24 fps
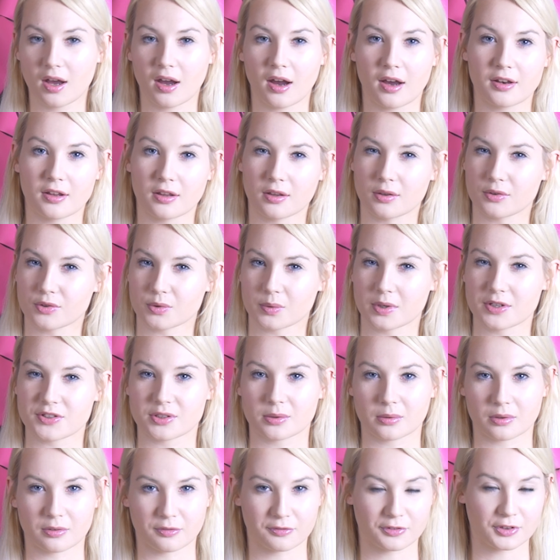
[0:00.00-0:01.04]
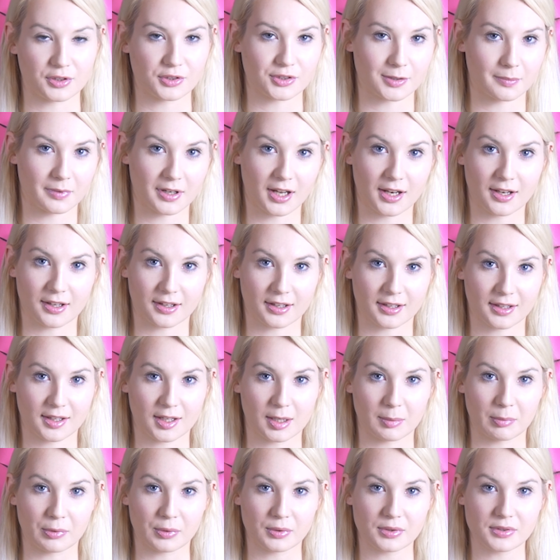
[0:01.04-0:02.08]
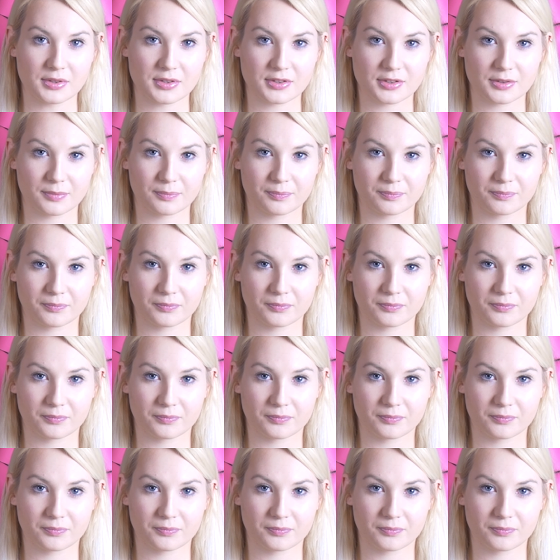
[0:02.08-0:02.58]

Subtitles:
I know there's always some confusion when I look at keyboards.